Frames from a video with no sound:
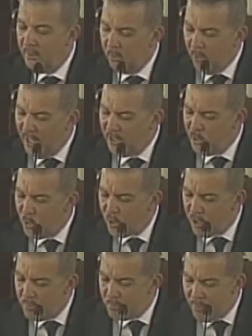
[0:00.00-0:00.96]
"When you
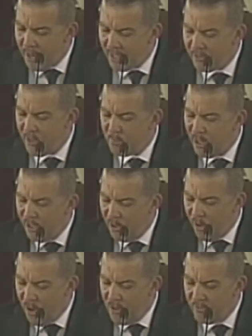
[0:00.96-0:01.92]
come back from a
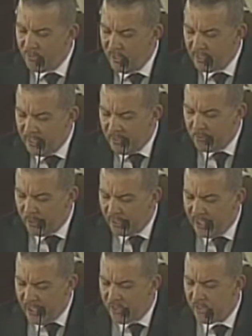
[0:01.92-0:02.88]
long
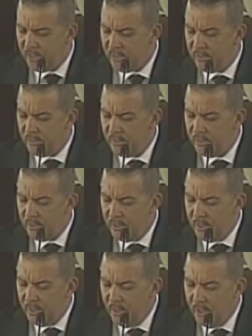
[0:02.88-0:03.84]
vacation,
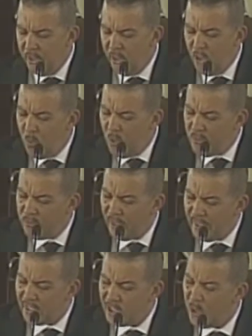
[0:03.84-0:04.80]
you will
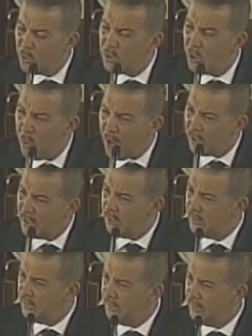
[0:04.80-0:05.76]
forget how to work.